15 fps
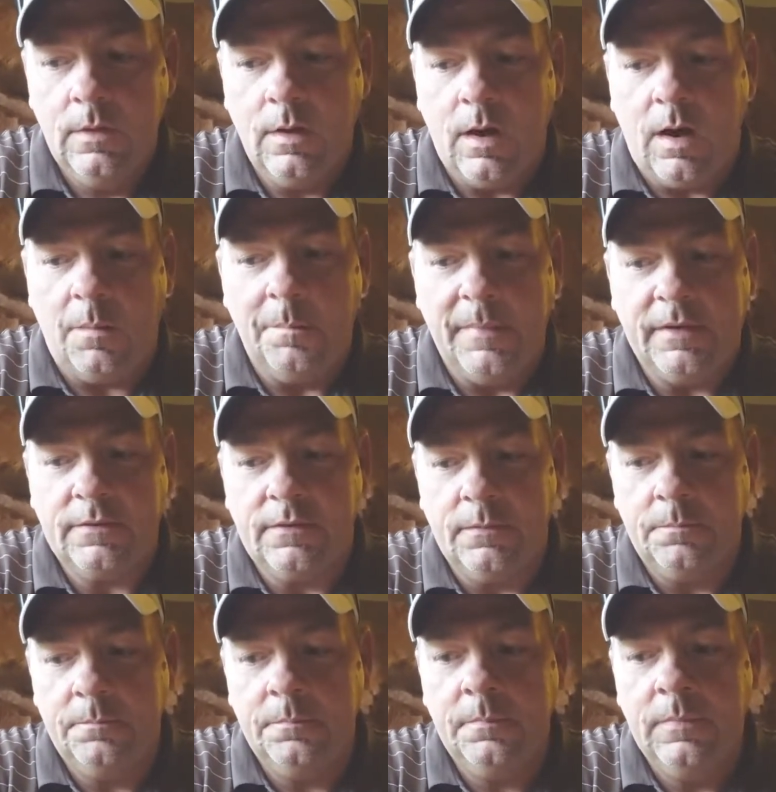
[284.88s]
I'll mix them,
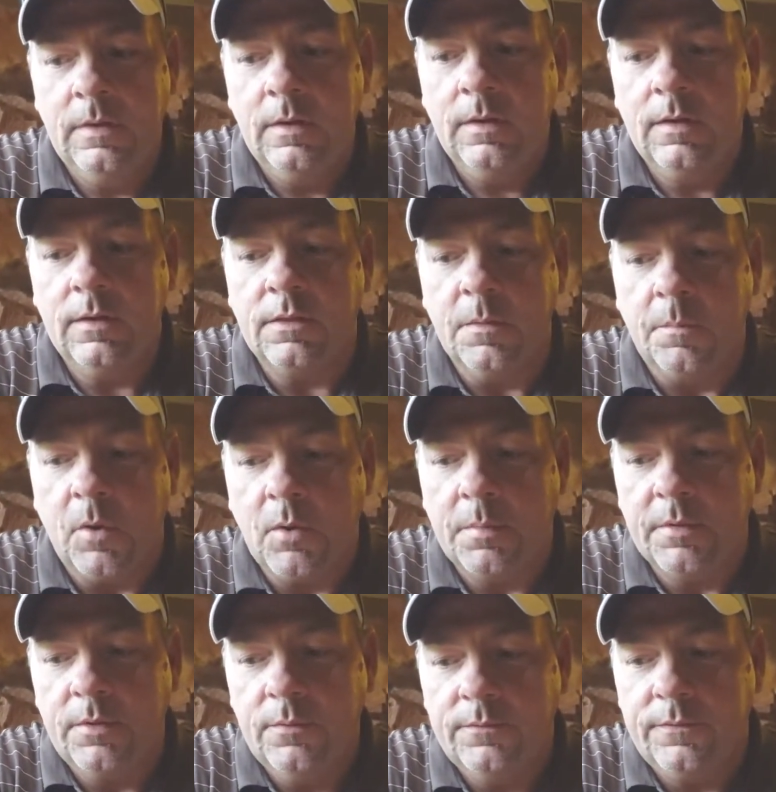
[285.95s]
get the
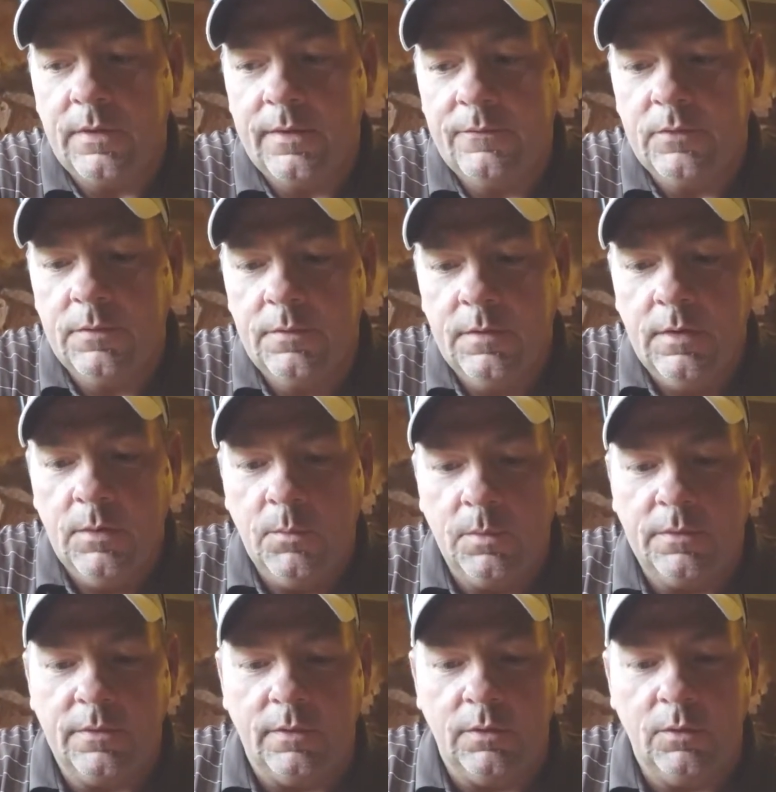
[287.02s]
barbecue flavor
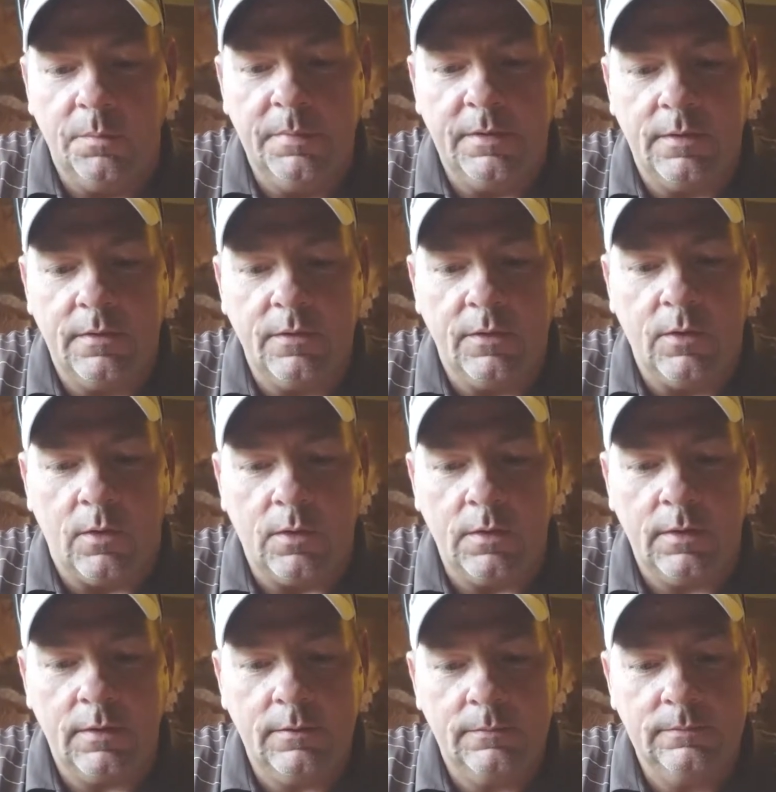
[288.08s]
with a little bit of the garlic.
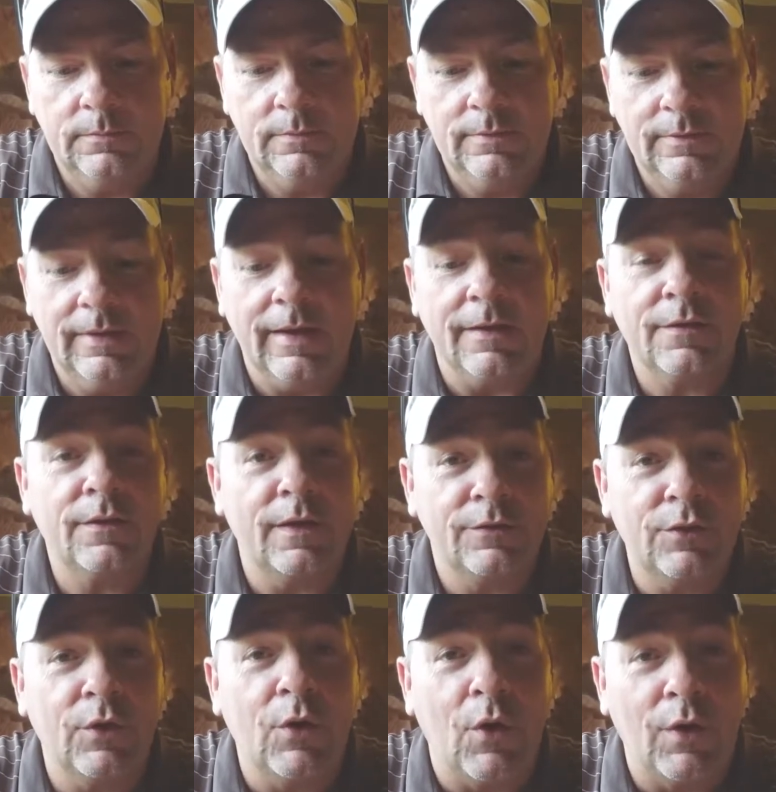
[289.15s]
Yes, that's
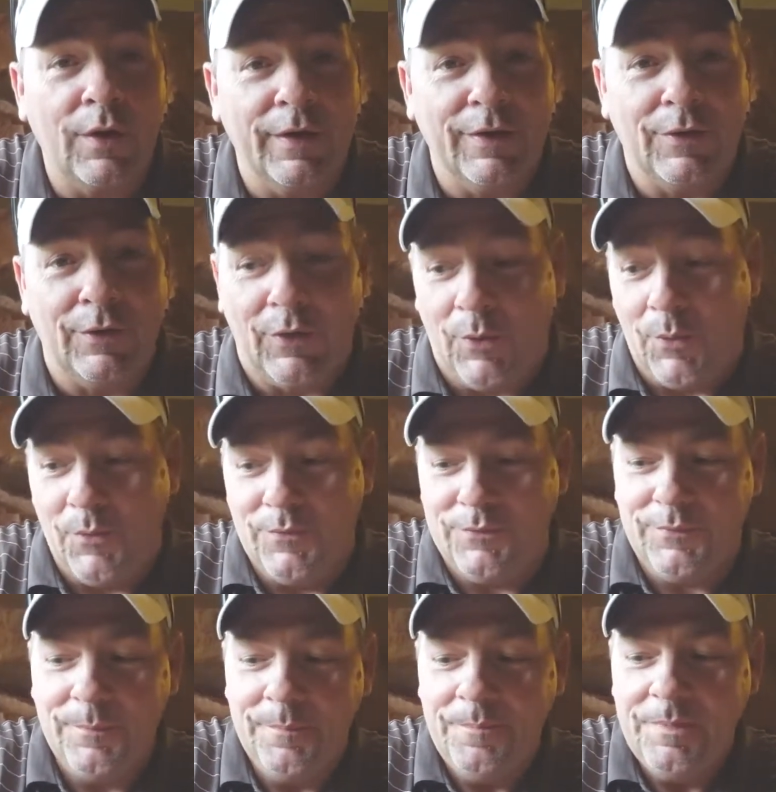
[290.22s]
a garlic clove.
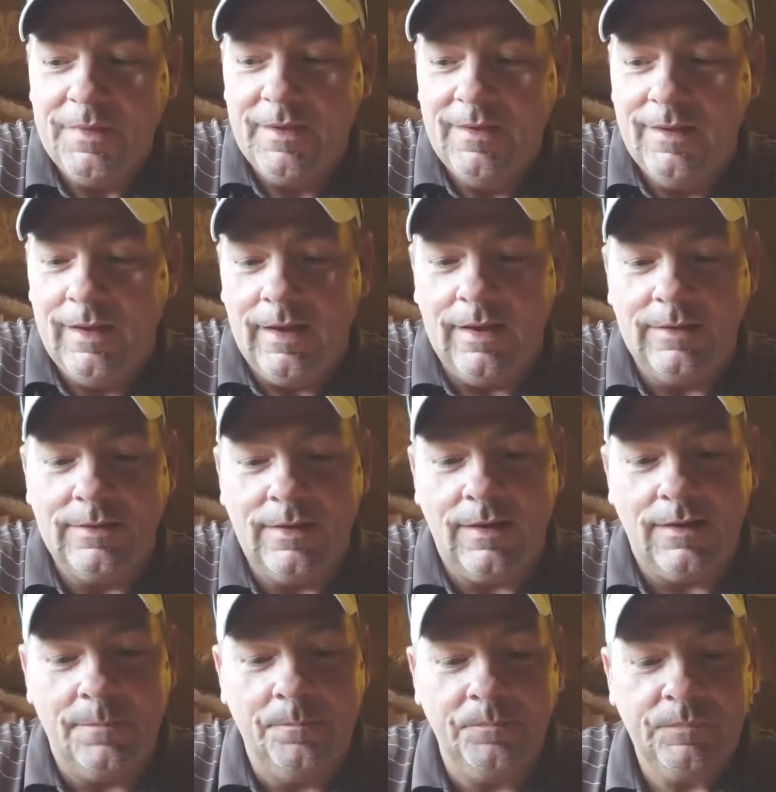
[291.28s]
And
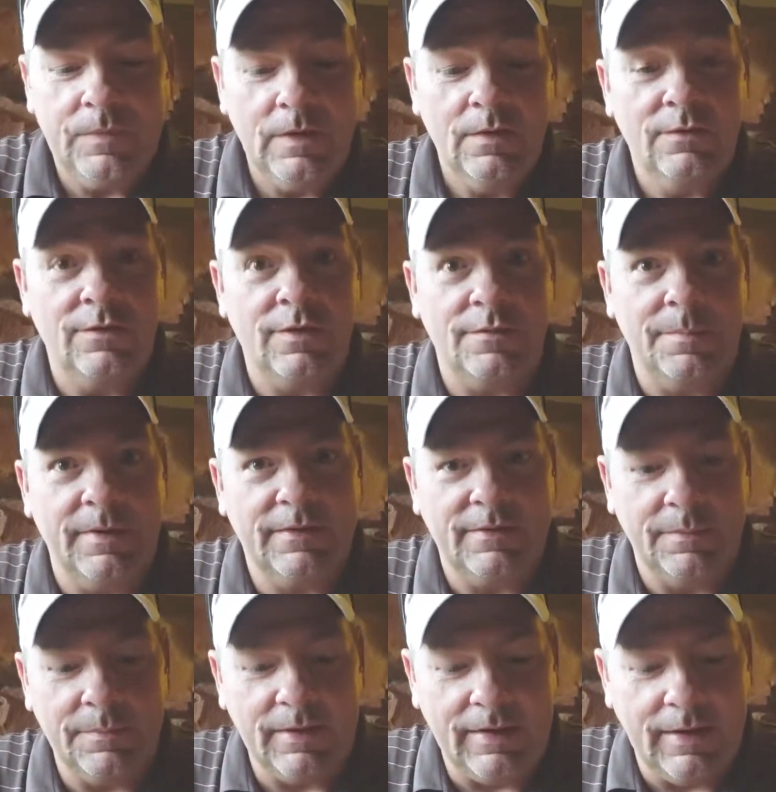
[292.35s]
just mix
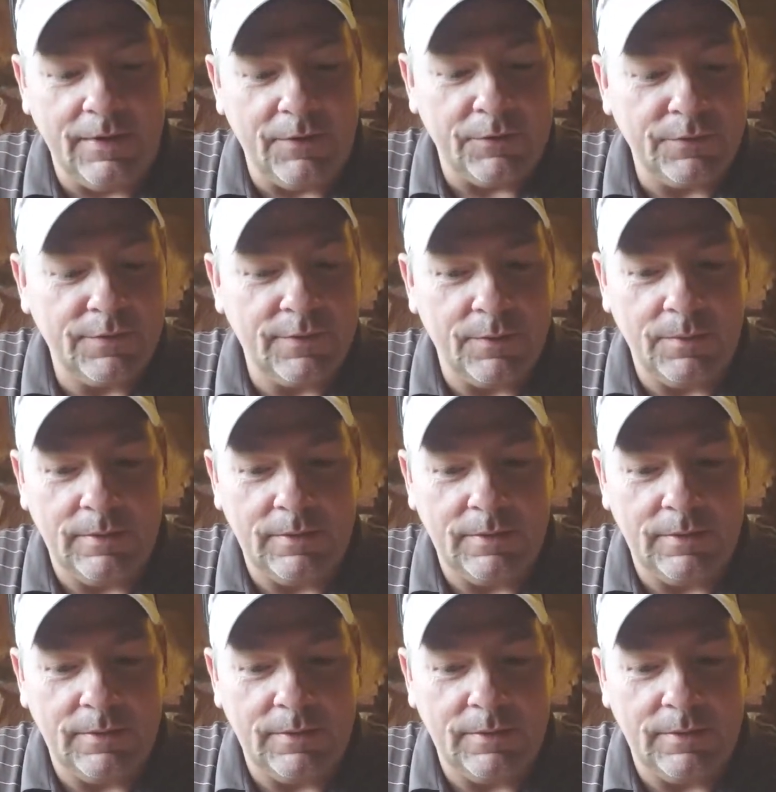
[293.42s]
them together. So